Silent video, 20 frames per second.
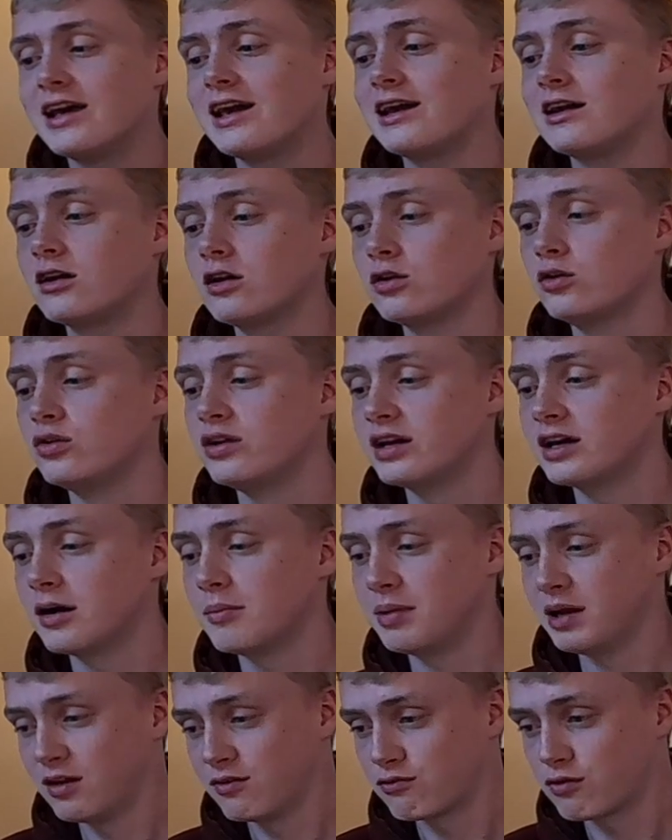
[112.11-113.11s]
including a
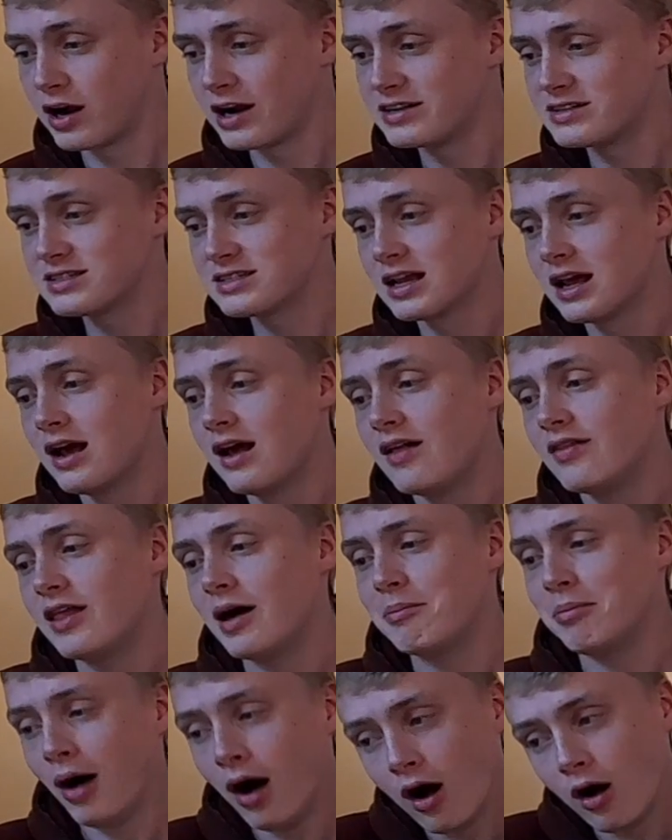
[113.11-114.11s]
Bill of Rights.
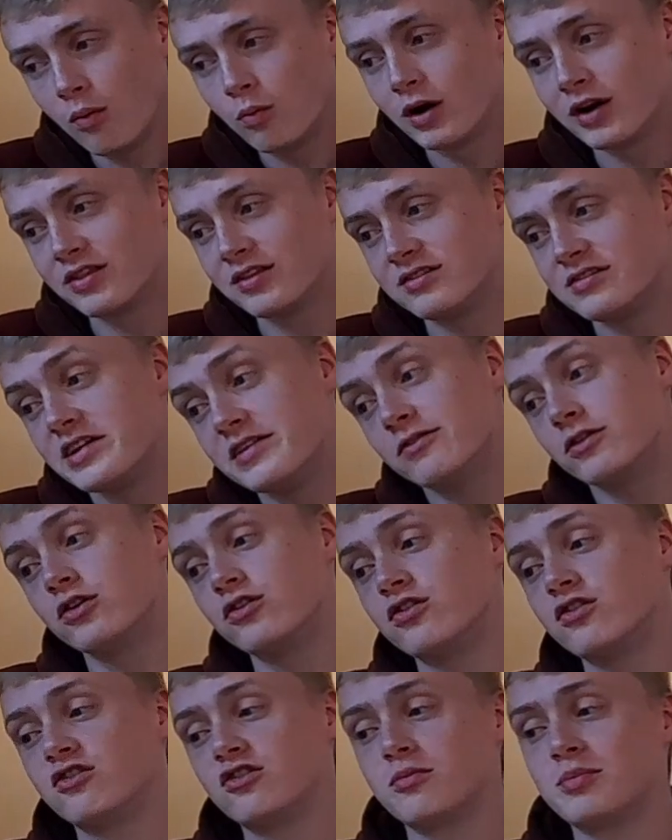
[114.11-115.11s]
That part on whether
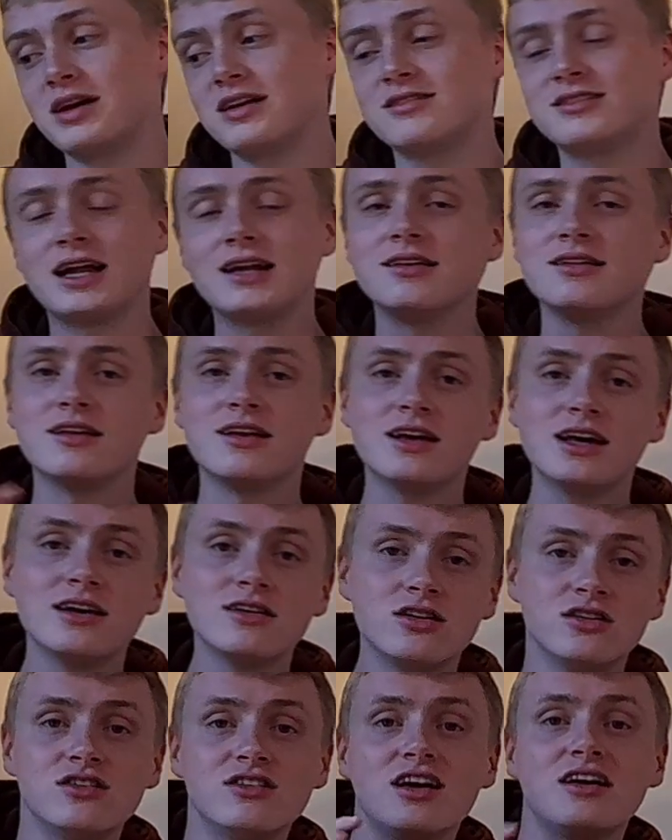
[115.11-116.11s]
devolution should be extended in
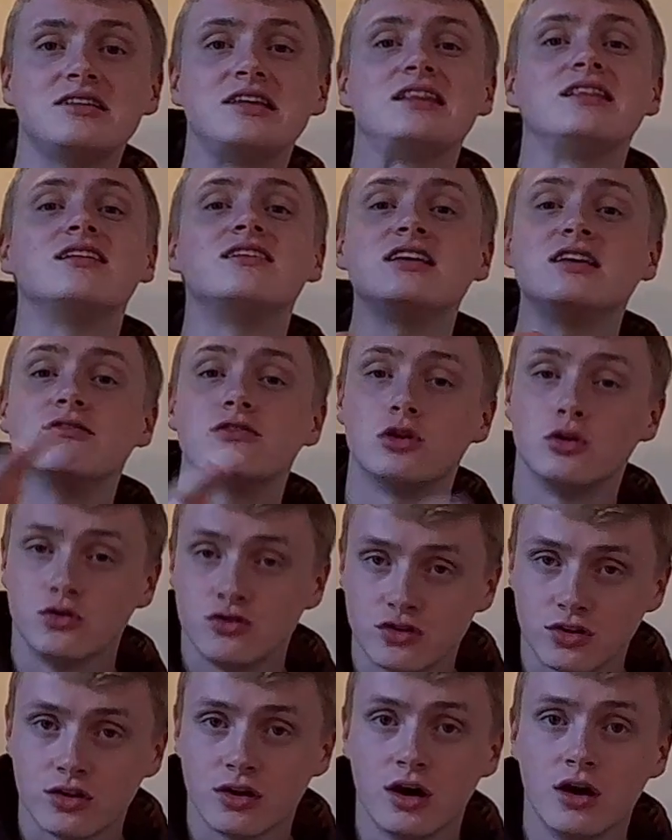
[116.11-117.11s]
England is in the
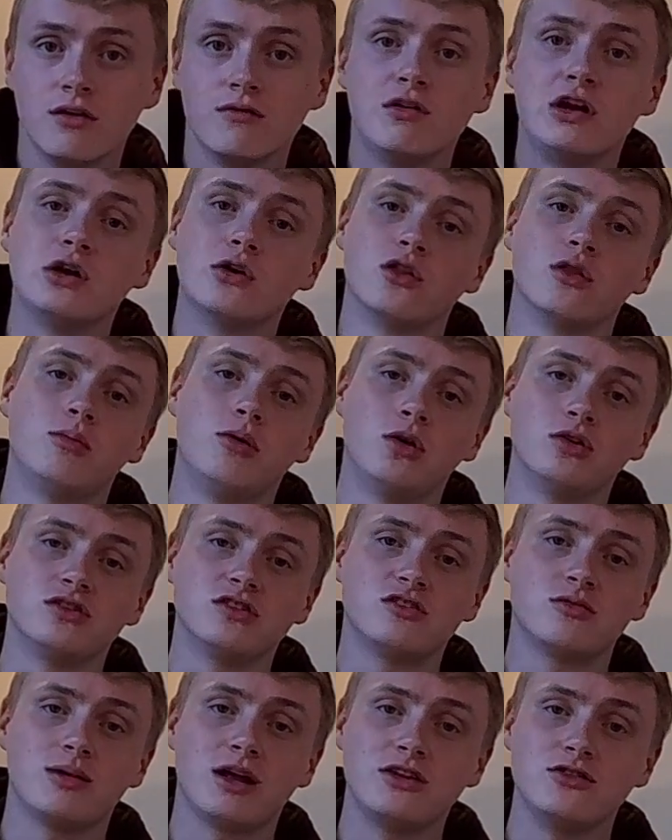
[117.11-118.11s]
devolution video on the
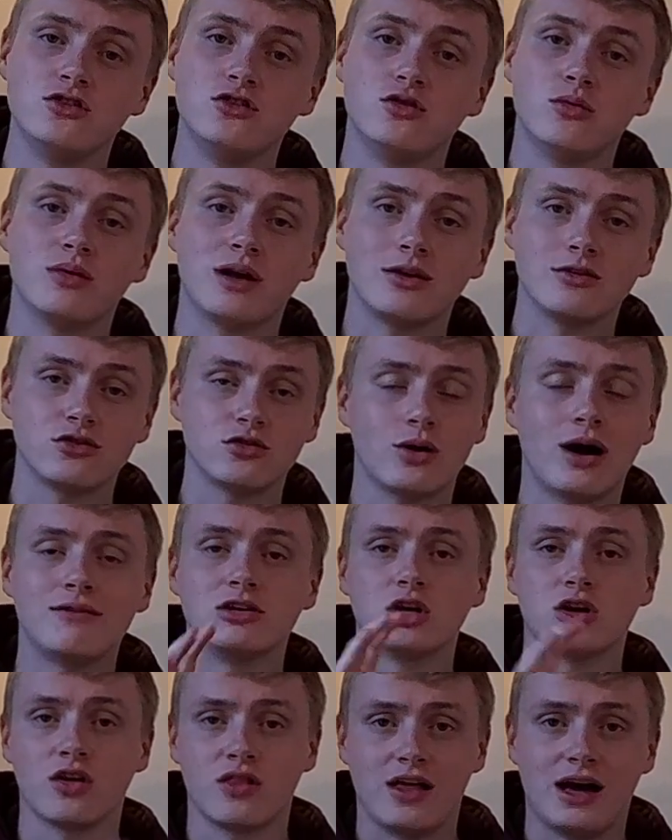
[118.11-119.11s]
Politics Explained YouTube channel. So have a
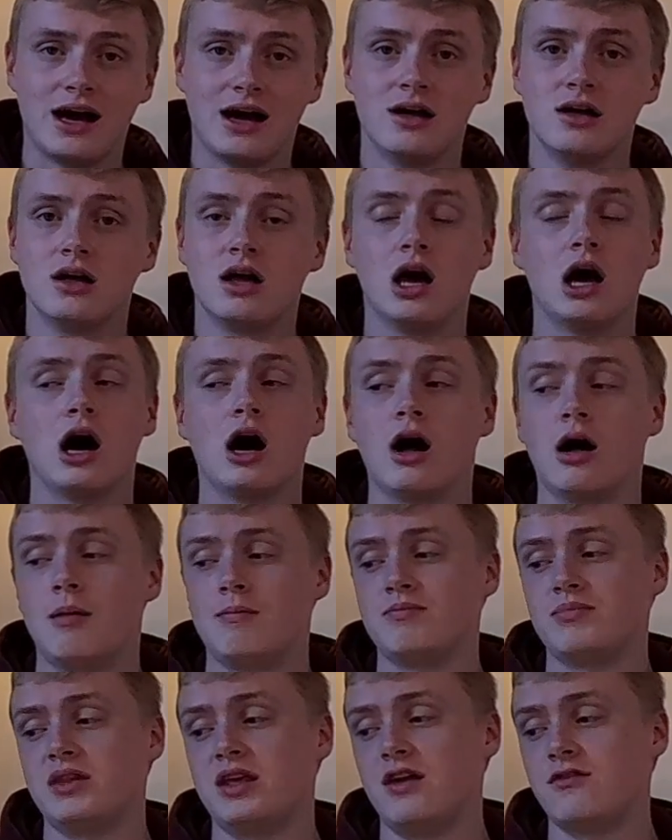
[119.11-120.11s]
look at
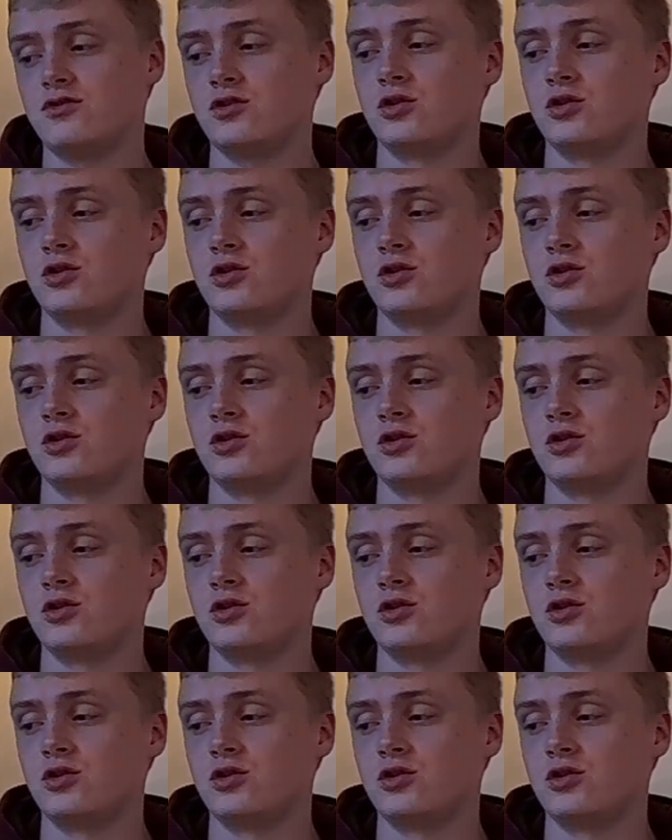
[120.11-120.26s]
that if